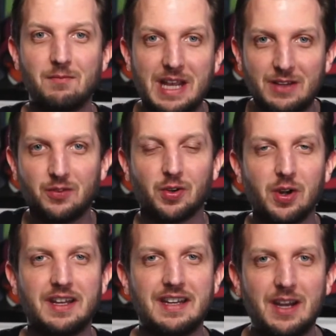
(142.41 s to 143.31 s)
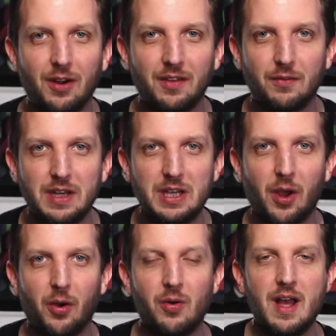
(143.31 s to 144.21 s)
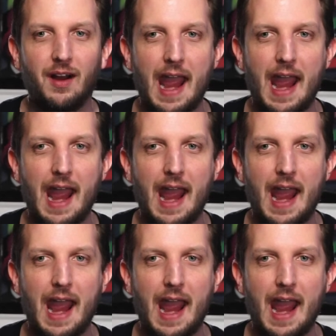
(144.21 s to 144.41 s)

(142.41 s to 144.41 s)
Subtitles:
insert it here in the video